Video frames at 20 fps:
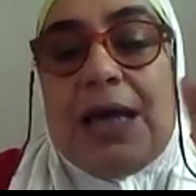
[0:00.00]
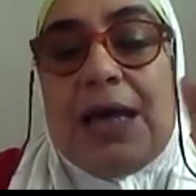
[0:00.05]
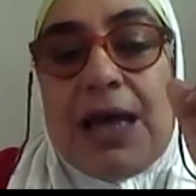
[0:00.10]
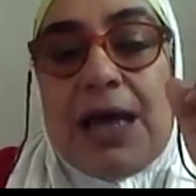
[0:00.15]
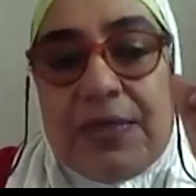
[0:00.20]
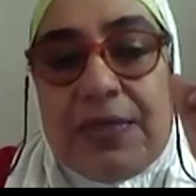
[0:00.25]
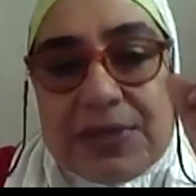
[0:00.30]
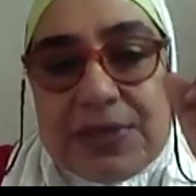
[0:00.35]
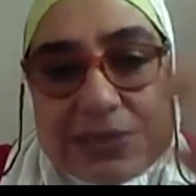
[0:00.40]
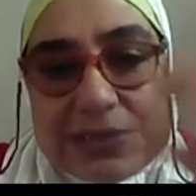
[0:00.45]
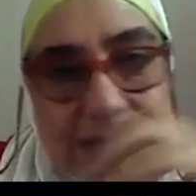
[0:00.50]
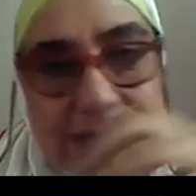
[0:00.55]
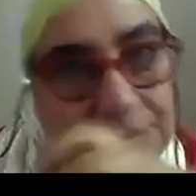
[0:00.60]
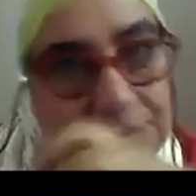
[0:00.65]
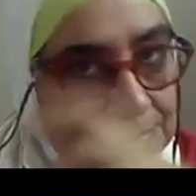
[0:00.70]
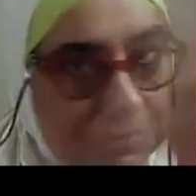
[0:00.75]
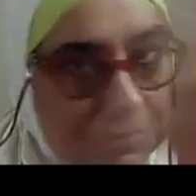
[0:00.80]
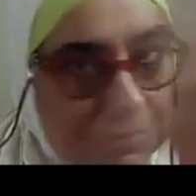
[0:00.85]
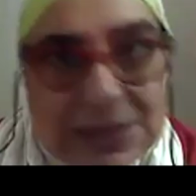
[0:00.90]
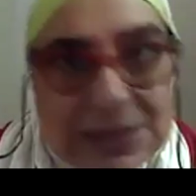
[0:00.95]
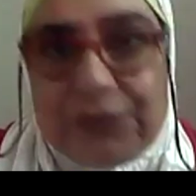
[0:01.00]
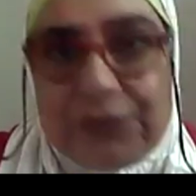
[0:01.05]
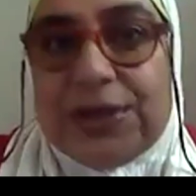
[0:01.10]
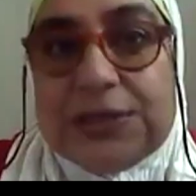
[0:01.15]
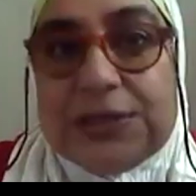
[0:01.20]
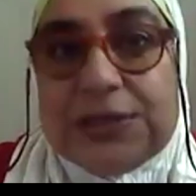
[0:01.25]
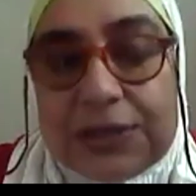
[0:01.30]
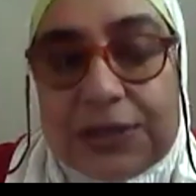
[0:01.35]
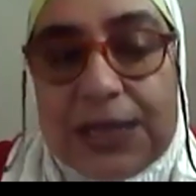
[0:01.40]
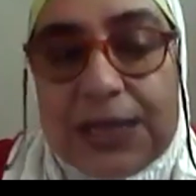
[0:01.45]
And this is the
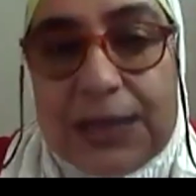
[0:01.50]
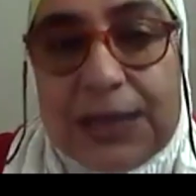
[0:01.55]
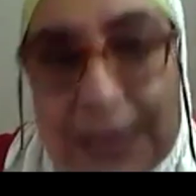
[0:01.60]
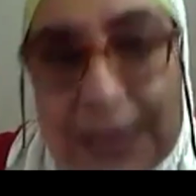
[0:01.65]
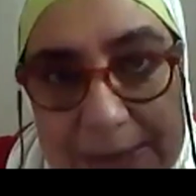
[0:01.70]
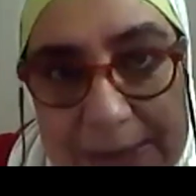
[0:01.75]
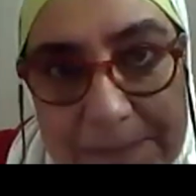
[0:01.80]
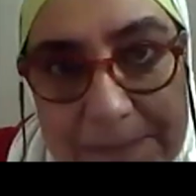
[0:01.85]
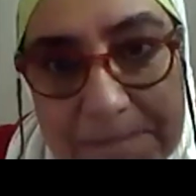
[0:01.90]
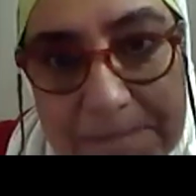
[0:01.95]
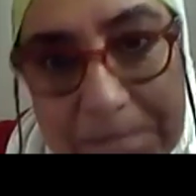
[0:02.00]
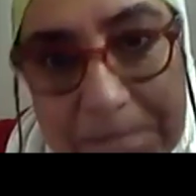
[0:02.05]
great qalqala.